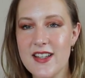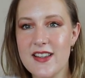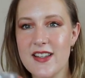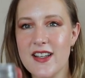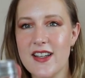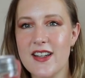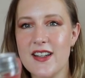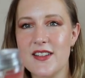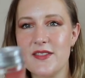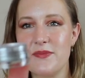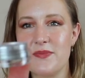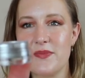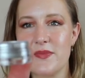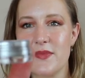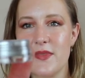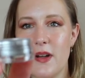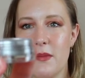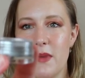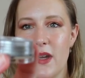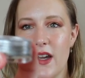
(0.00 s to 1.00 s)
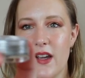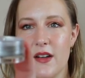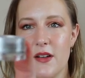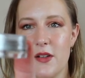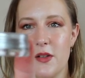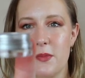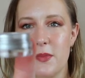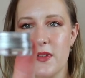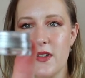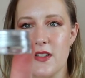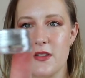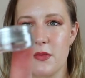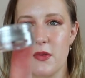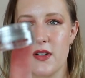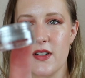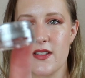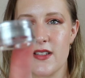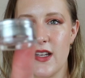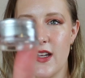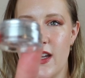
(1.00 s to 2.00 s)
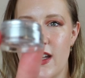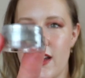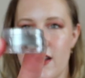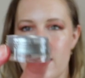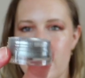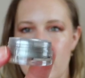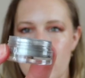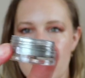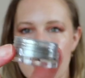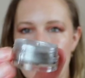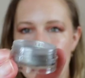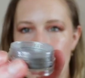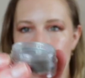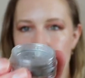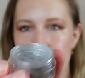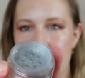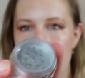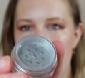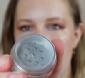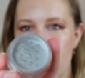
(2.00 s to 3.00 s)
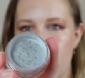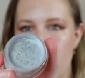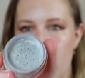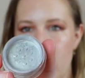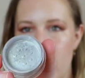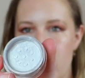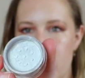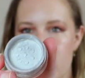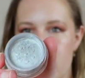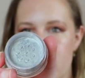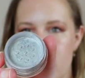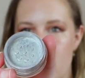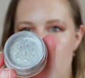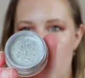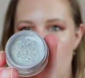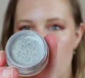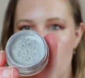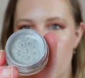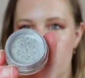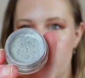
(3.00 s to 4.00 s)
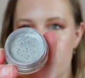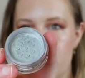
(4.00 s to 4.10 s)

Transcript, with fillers: at that. I'm not going to open this one because I had good luck with the other and I just know.